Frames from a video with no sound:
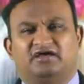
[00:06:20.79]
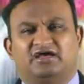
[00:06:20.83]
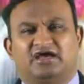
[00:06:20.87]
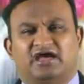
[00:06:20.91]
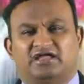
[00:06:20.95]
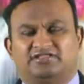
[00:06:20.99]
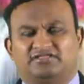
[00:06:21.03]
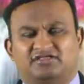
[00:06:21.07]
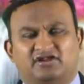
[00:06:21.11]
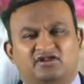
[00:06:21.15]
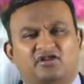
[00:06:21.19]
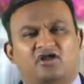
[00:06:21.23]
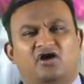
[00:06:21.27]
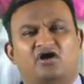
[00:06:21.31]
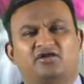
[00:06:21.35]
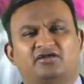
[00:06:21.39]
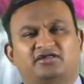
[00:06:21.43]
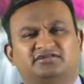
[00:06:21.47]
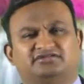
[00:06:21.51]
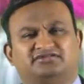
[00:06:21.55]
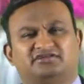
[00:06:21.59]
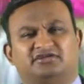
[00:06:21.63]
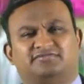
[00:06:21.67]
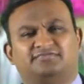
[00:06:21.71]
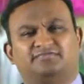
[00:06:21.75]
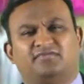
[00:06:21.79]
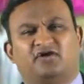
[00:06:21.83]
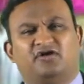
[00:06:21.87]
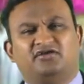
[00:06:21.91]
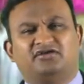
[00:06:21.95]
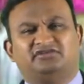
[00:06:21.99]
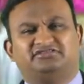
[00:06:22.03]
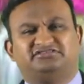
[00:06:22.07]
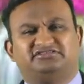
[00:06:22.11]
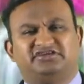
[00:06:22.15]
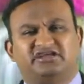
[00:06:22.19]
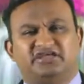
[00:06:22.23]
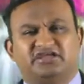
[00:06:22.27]
And the Lord is
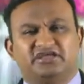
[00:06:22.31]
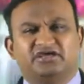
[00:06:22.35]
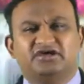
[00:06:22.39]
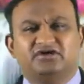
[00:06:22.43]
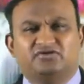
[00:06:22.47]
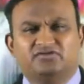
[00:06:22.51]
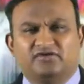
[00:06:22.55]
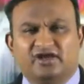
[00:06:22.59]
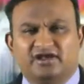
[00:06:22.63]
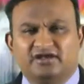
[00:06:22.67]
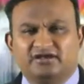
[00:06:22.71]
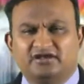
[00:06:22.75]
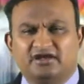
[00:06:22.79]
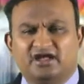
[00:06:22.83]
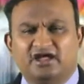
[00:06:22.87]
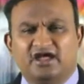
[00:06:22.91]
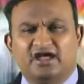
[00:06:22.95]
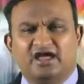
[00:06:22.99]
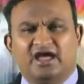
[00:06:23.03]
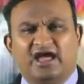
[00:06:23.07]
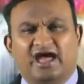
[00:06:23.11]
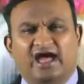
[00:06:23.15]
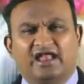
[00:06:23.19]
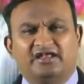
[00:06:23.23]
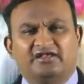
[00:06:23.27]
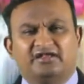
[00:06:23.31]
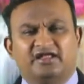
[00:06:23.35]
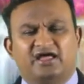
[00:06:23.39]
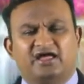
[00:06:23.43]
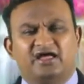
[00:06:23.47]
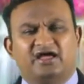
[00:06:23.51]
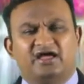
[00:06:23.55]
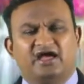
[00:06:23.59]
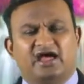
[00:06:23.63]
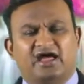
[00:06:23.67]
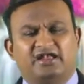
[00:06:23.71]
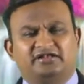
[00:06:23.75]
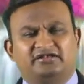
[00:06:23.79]
admonishing you
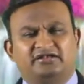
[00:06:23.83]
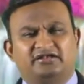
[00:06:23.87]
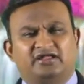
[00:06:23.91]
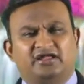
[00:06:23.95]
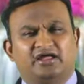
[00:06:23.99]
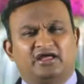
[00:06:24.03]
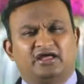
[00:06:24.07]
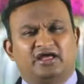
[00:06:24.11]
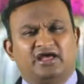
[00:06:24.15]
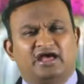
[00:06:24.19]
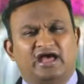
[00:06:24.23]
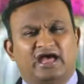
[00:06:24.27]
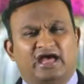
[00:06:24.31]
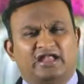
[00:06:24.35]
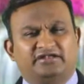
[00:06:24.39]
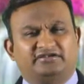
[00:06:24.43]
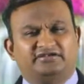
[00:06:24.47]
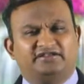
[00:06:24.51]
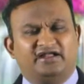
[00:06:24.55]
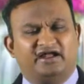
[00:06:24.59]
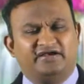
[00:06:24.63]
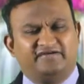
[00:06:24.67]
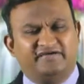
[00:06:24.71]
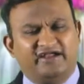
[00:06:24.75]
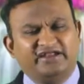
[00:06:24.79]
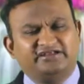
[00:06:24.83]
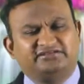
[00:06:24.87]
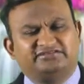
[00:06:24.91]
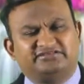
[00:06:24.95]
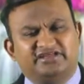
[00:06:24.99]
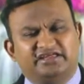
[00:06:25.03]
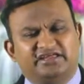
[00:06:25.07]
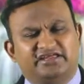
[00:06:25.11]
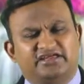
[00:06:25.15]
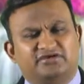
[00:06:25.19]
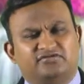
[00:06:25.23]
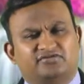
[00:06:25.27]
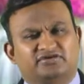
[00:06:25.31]
and
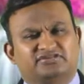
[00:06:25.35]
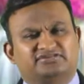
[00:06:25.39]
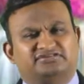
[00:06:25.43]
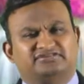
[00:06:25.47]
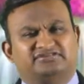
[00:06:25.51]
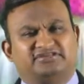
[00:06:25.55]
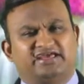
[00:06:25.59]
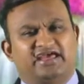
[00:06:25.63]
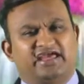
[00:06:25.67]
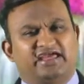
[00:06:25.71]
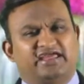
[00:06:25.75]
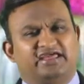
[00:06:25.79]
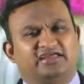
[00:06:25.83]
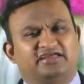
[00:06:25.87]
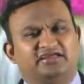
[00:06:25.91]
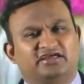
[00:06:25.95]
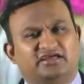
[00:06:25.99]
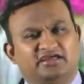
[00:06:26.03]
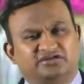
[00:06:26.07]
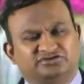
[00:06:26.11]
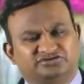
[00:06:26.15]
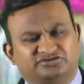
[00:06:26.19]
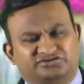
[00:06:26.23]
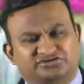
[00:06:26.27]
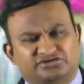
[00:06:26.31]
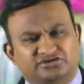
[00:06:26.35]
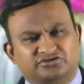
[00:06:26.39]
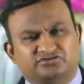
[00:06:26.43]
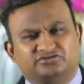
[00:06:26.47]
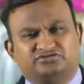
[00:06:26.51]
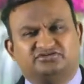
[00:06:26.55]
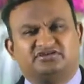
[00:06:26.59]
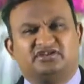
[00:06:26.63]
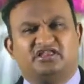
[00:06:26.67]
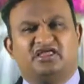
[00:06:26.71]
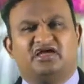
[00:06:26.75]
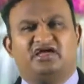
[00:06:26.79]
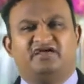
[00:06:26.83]
directing you and saying,
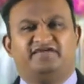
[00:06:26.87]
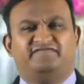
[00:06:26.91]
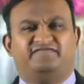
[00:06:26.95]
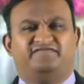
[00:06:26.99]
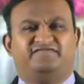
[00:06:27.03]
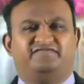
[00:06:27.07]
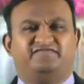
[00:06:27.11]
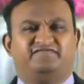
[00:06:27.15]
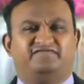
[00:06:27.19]
choose life.